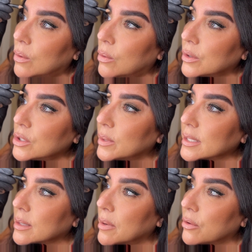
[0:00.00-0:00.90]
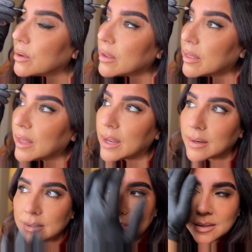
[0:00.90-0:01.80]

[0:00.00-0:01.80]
or doing some other things,